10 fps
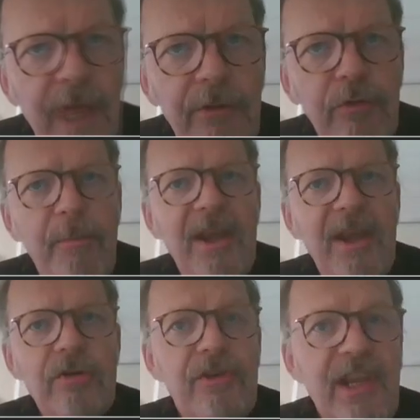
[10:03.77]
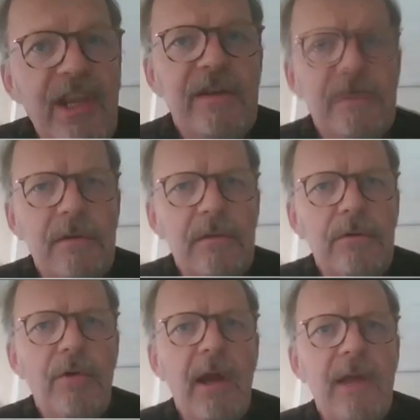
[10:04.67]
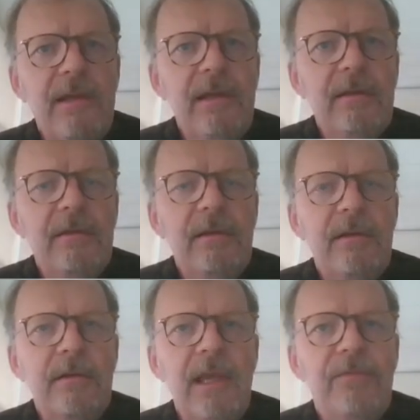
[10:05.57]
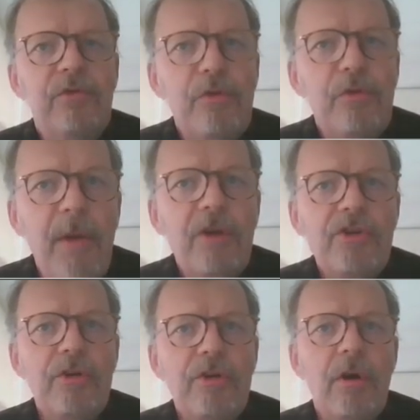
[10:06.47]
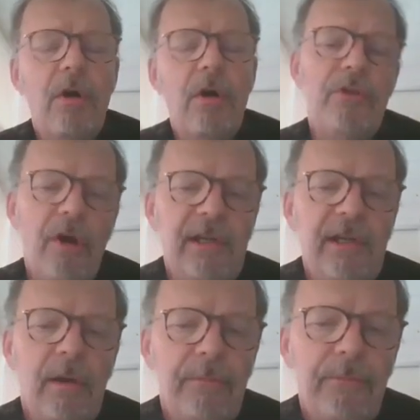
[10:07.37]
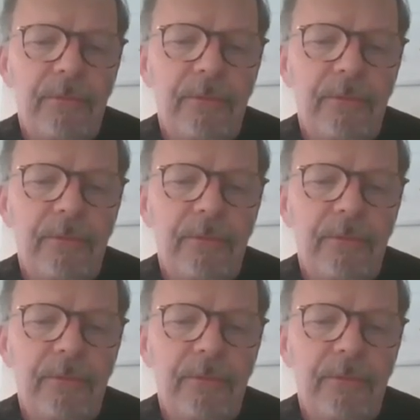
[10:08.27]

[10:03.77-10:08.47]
to the patient needs? Do I give too much or not enough?